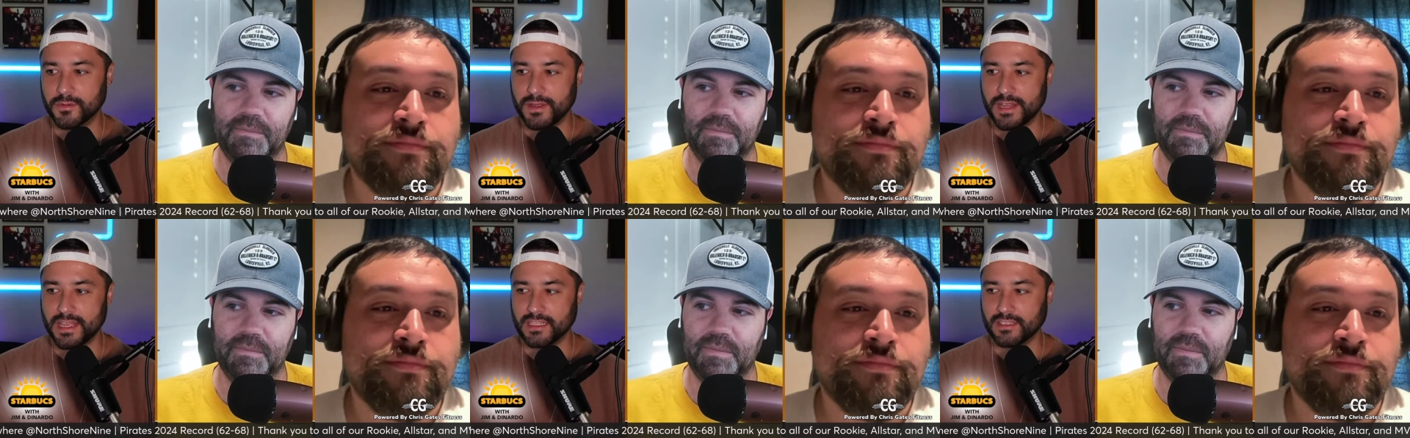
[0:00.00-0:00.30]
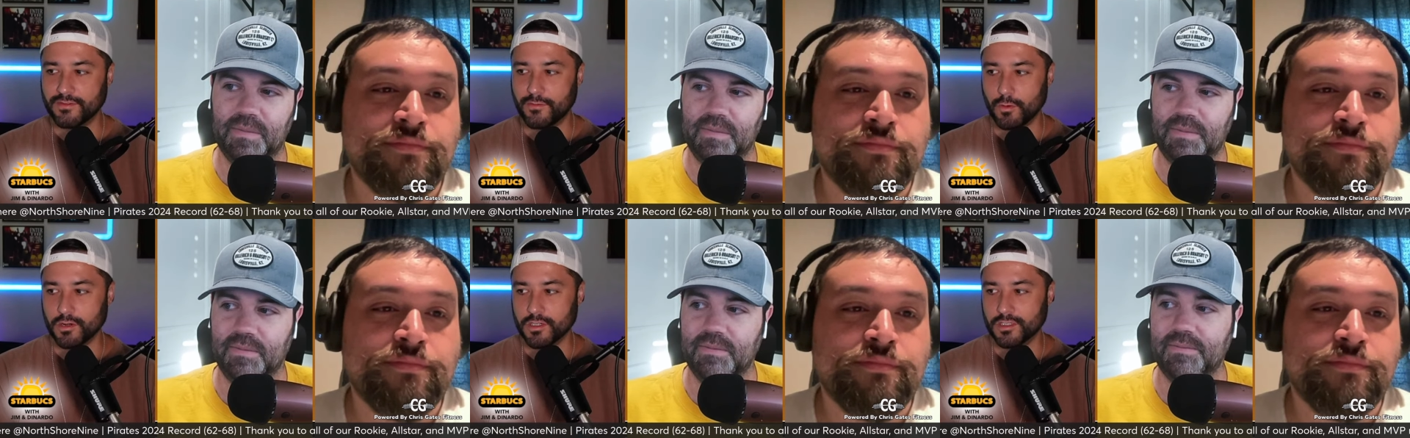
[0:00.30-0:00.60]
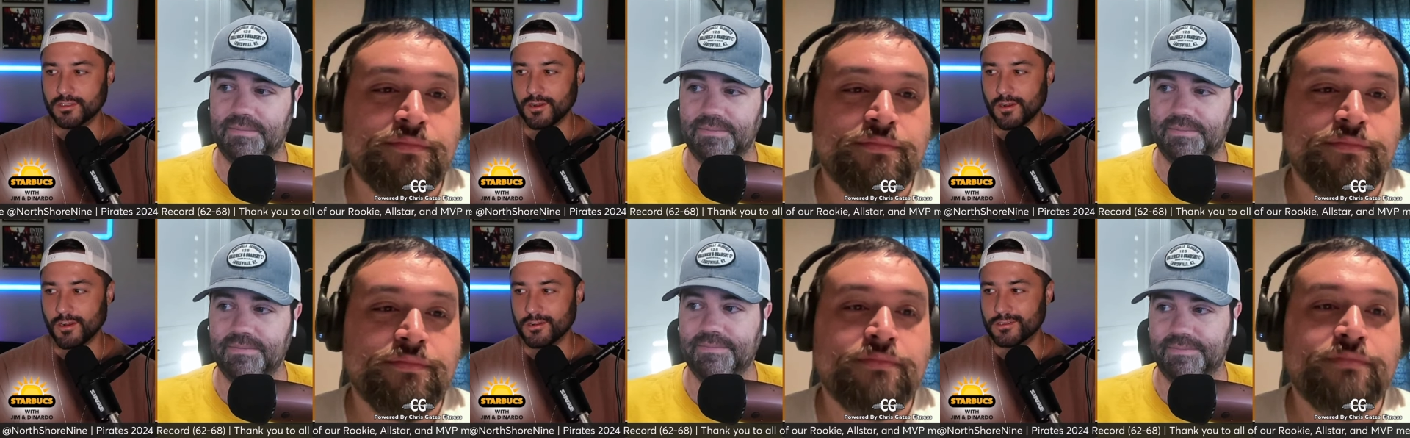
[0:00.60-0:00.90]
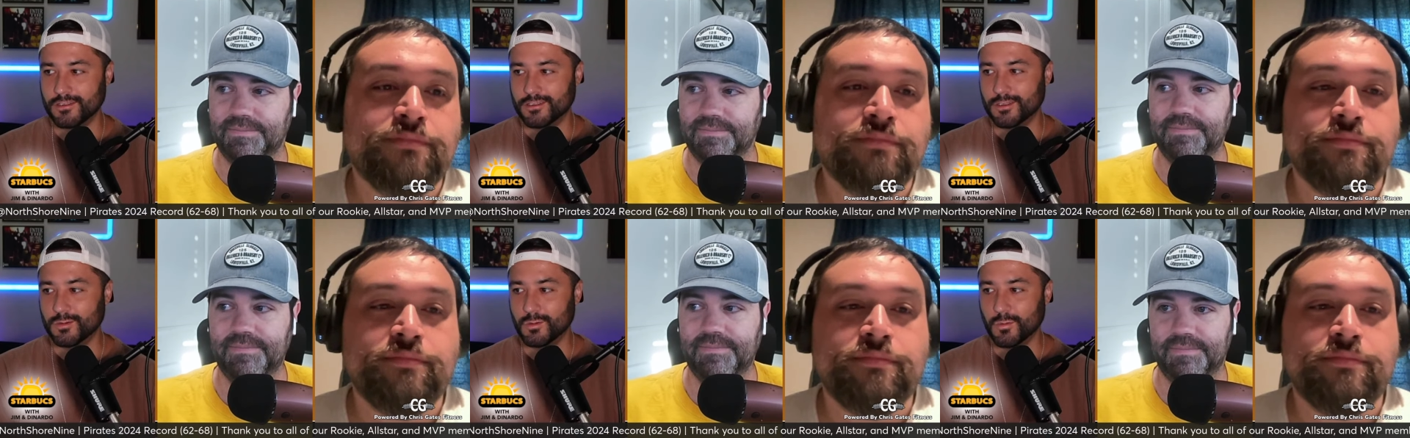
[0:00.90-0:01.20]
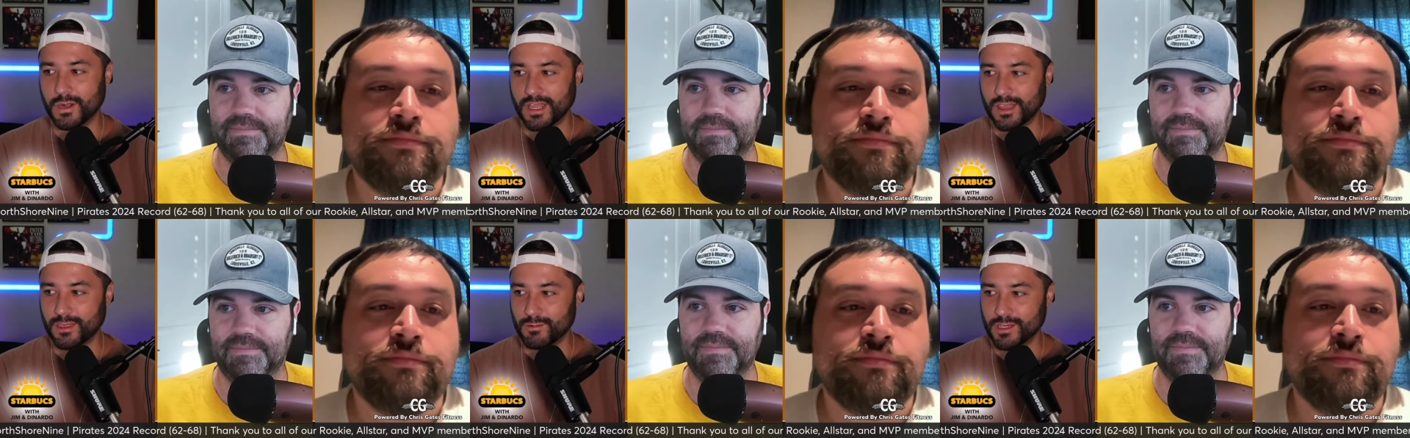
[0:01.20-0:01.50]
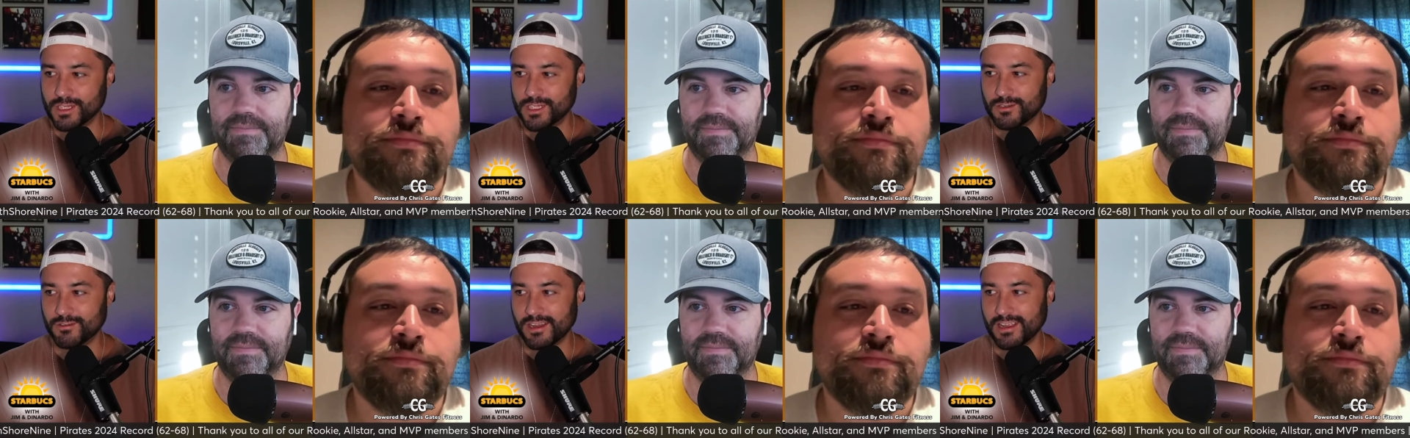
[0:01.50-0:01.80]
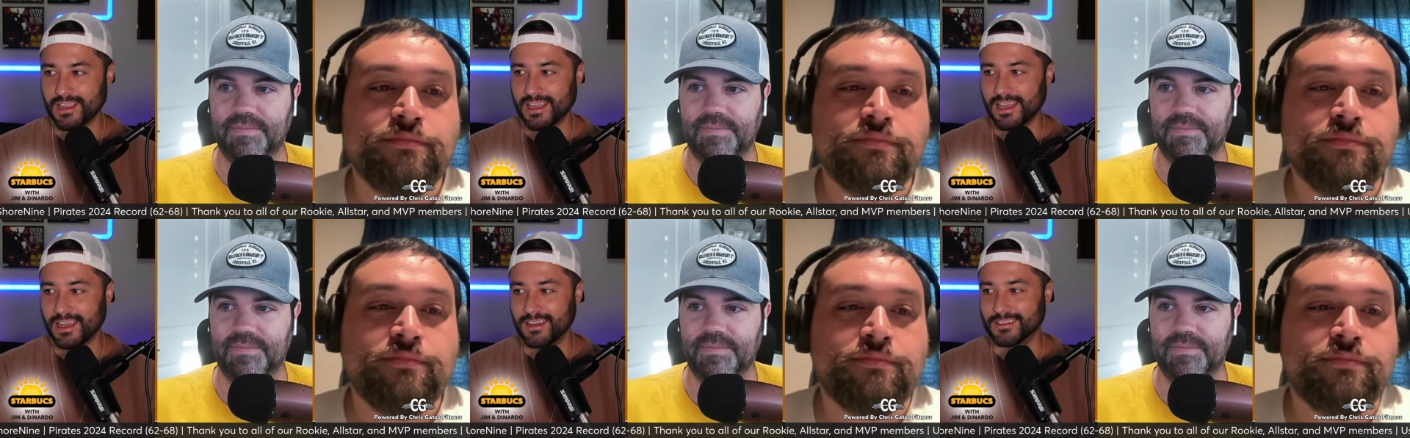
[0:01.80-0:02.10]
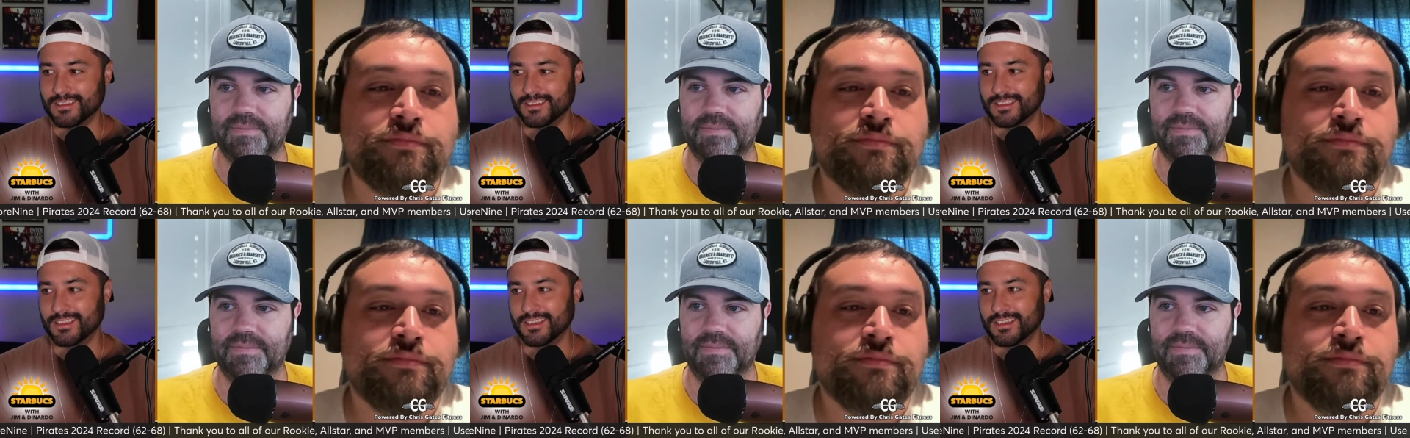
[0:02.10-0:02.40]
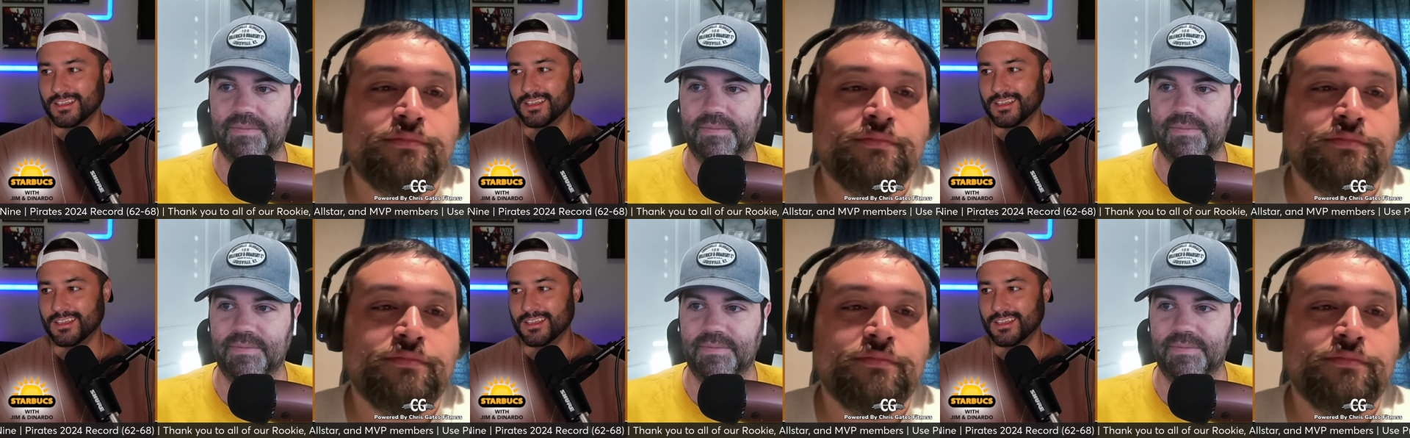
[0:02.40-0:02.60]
Speaker 1: innings, 4 starts, 23 strikeouts,